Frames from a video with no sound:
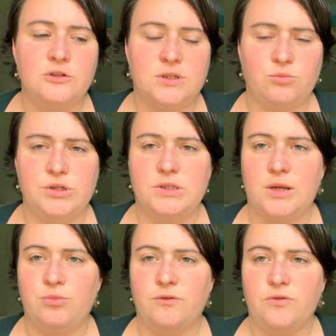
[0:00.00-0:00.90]
some reason,
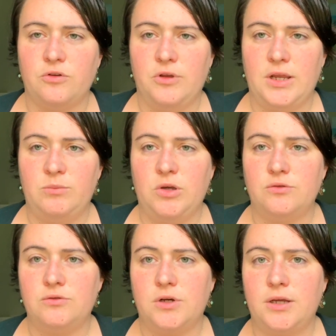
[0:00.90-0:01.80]
I prefer the name
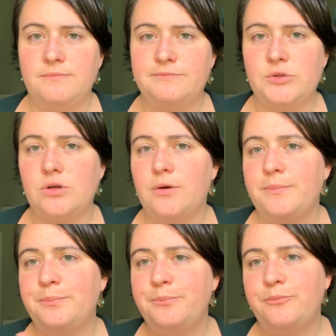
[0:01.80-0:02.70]
Eostre, so
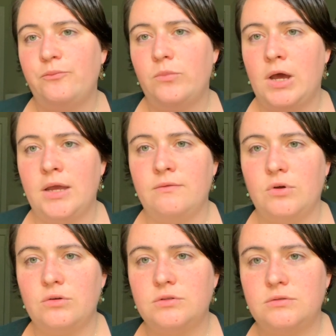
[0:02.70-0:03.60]
I
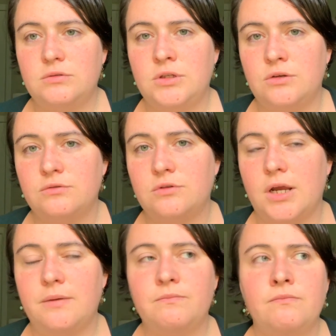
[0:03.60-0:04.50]
invoked
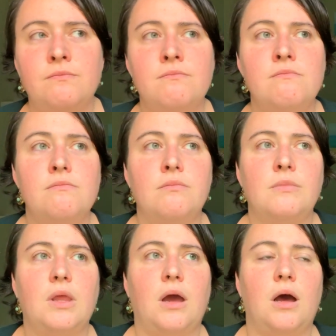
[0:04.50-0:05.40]
Eostre.
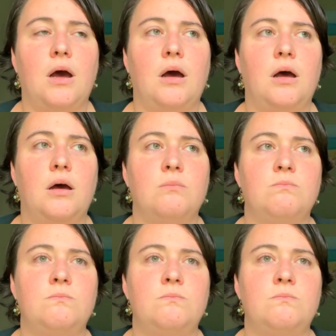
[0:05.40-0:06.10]
I